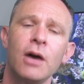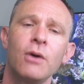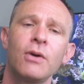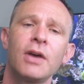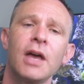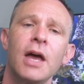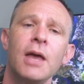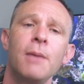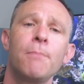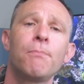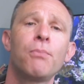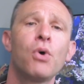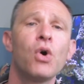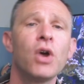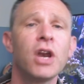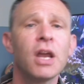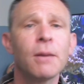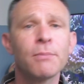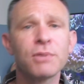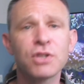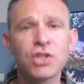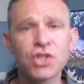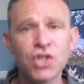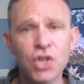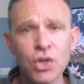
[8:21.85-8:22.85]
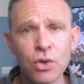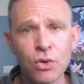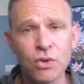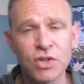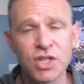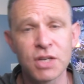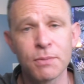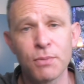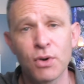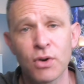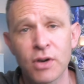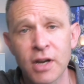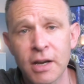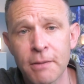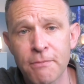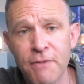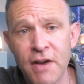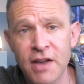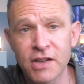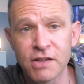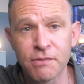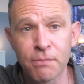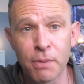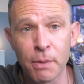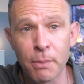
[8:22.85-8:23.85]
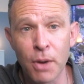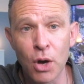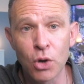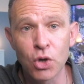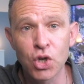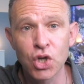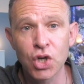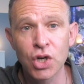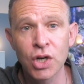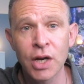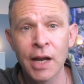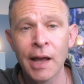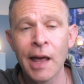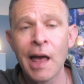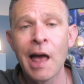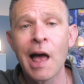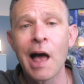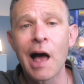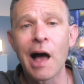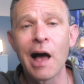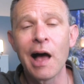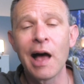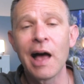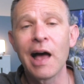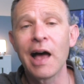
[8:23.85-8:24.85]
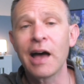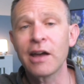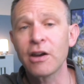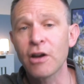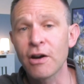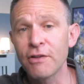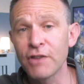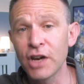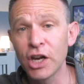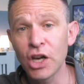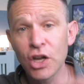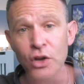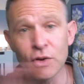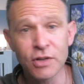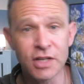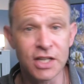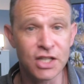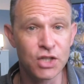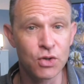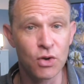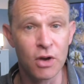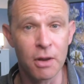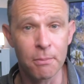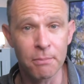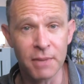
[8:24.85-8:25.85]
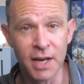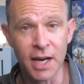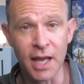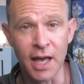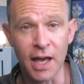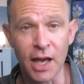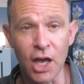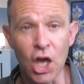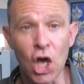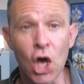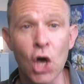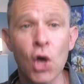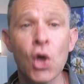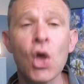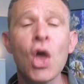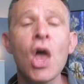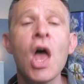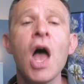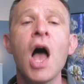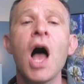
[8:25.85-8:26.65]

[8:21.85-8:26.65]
Okay, point number 2 to build an effective promotion, and I've alluded to it a minute ago.